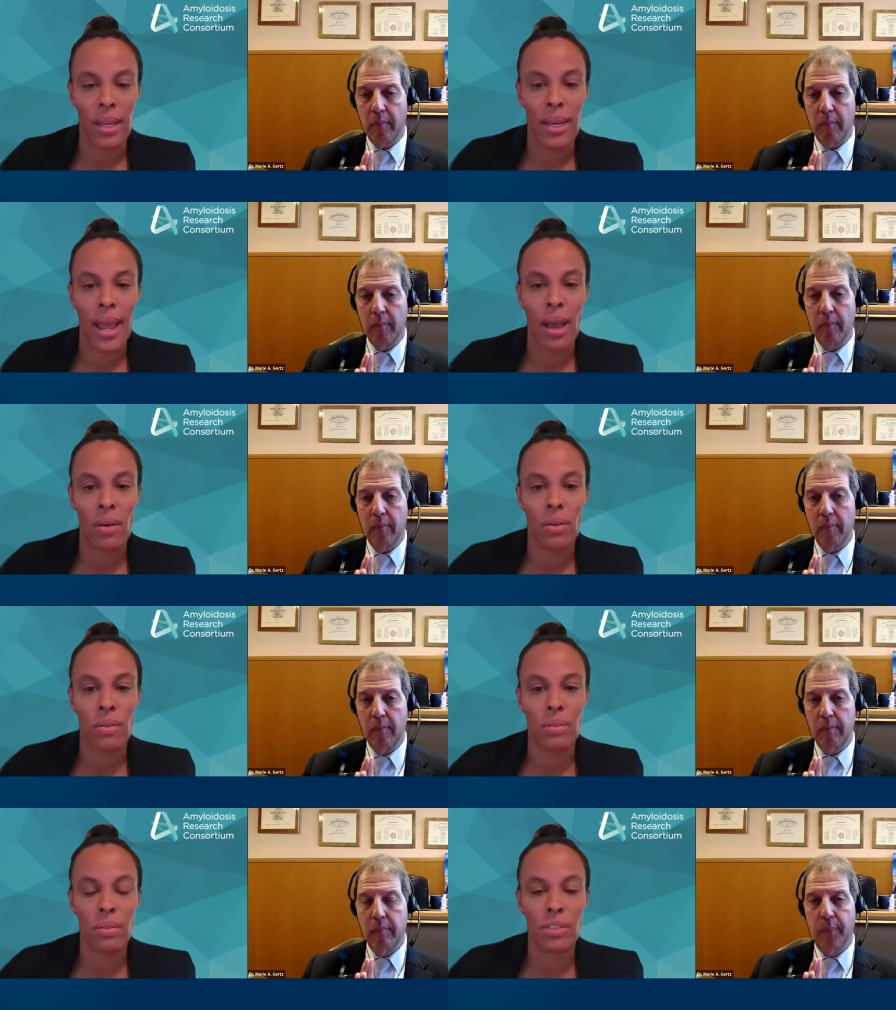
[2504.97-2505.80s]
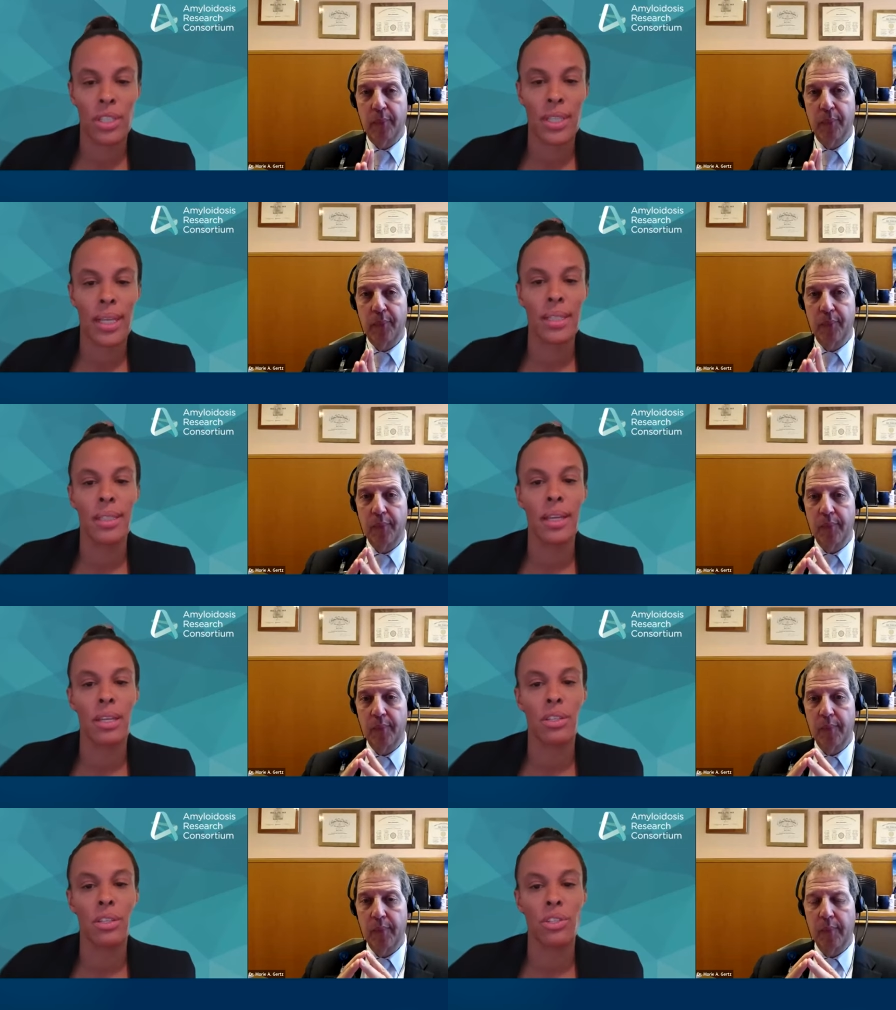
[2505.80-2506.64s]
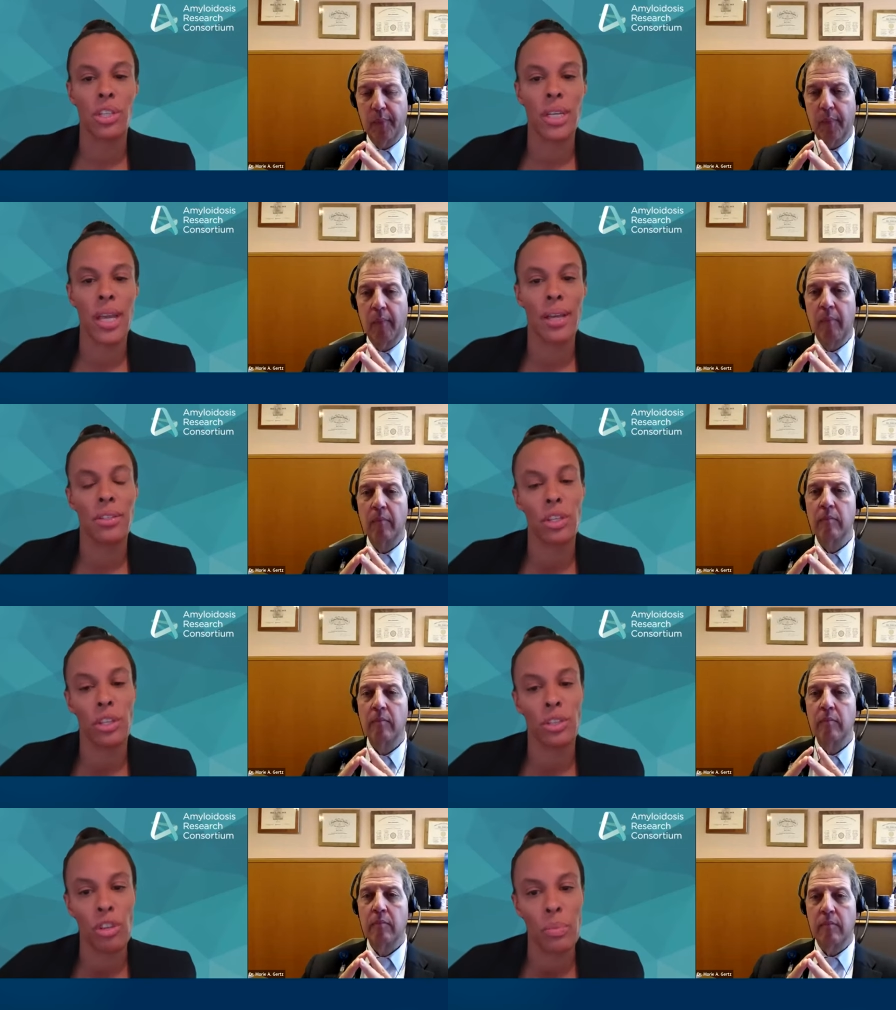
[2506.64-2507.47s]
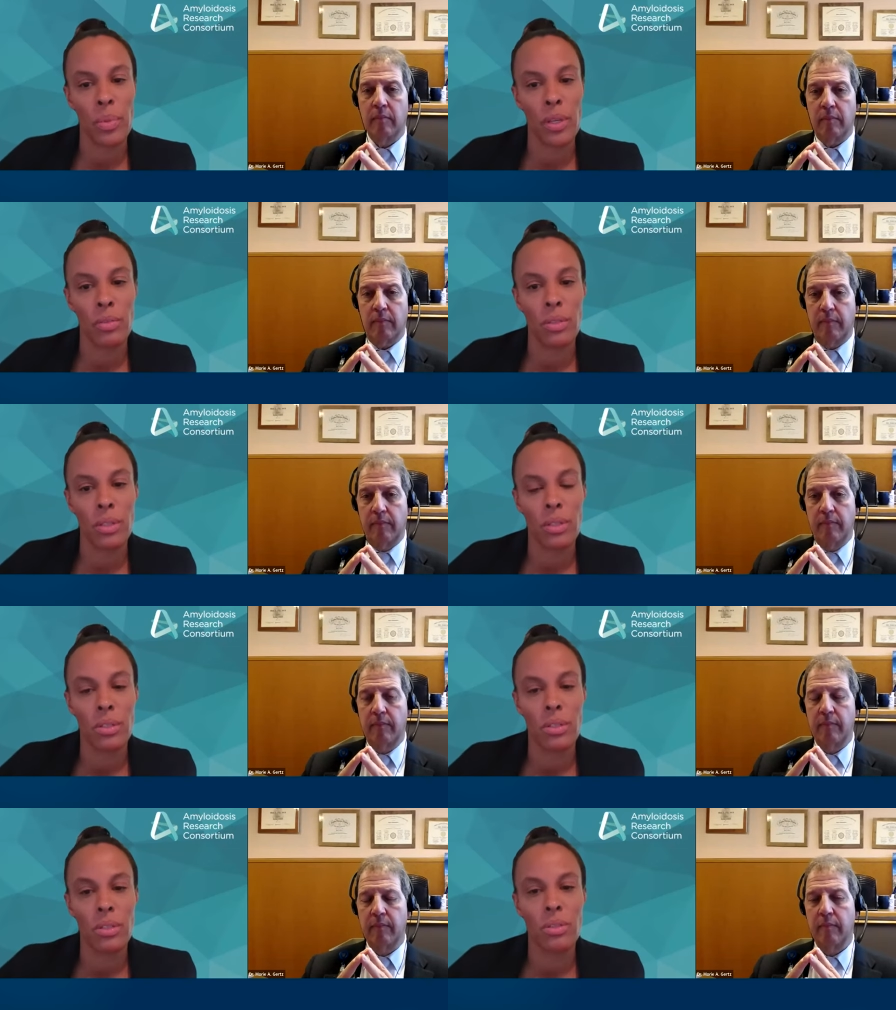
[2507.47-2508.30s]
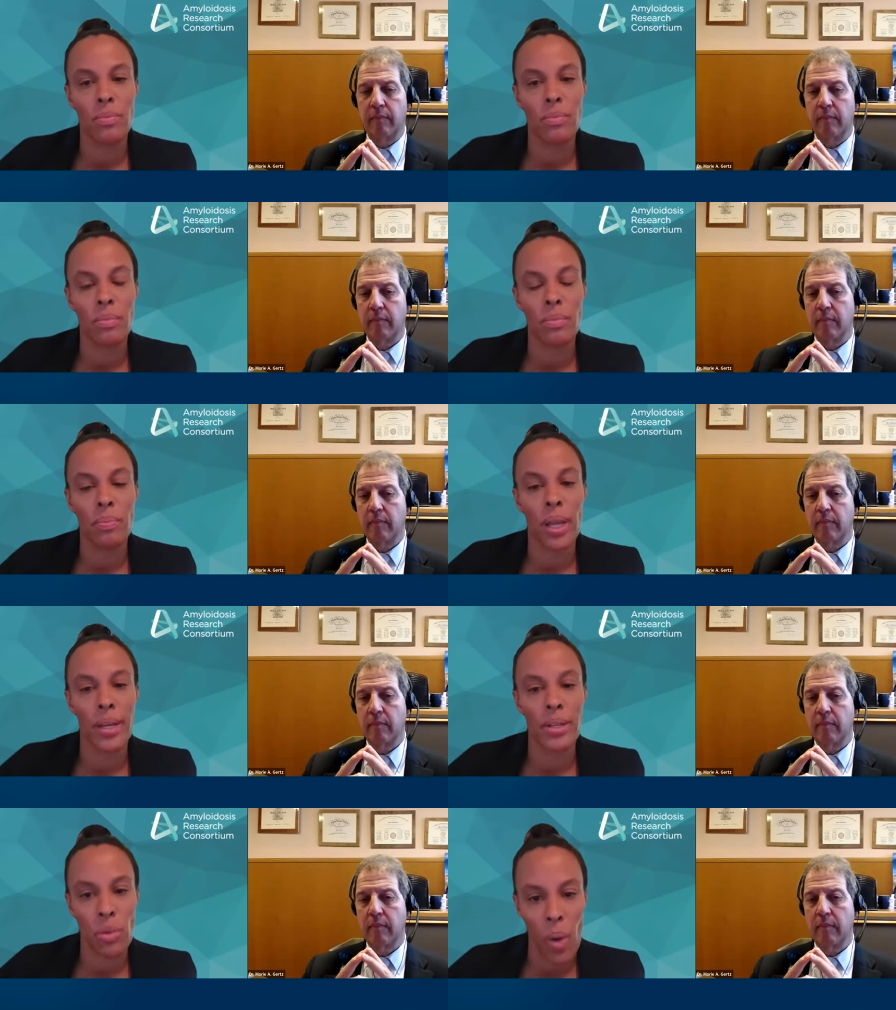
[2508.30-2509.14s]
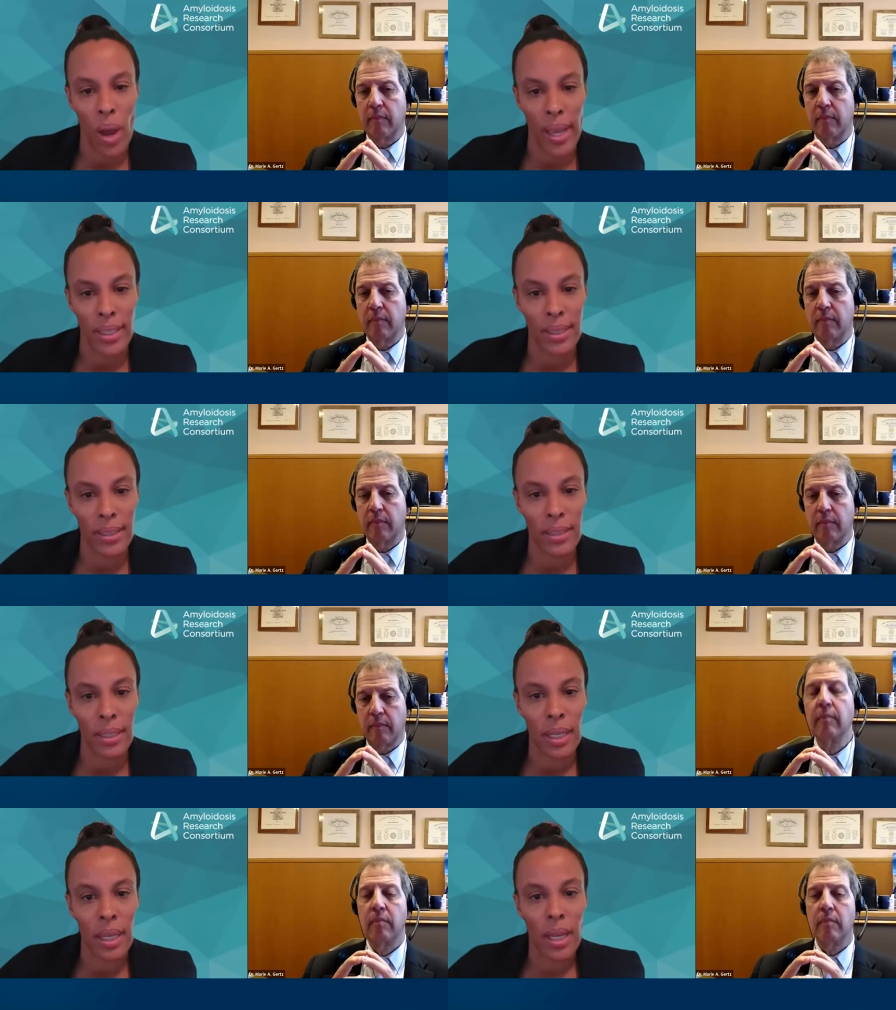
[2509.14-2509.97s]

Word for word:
Speaker 1: Now, she says that she has to contribute mm-hmm. blood twice